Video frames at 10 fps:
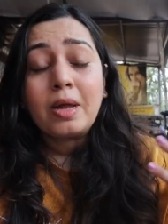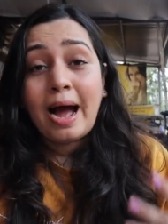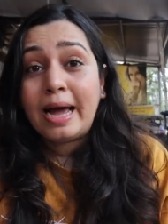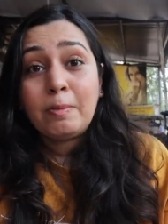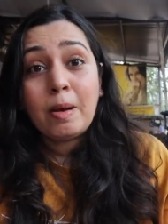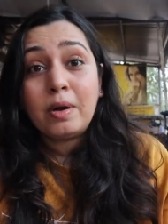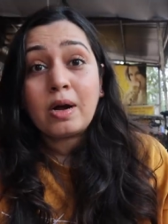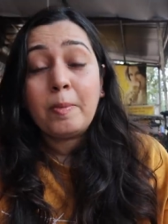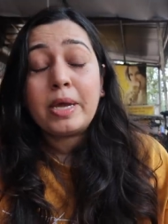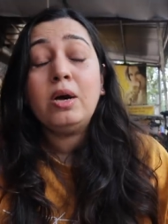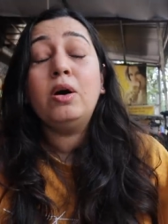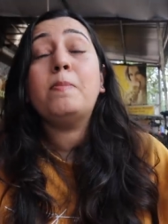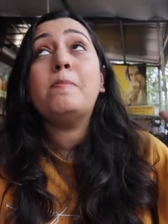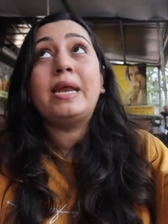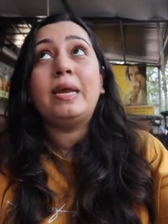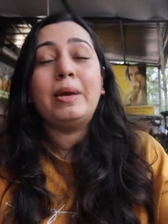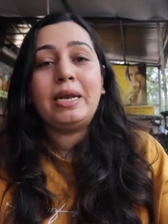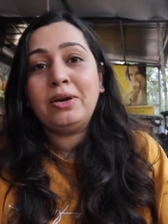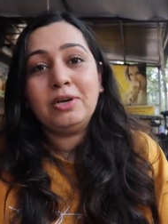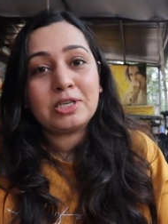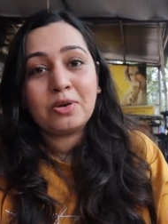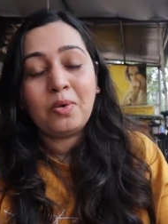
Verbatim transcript: I remember coming here many years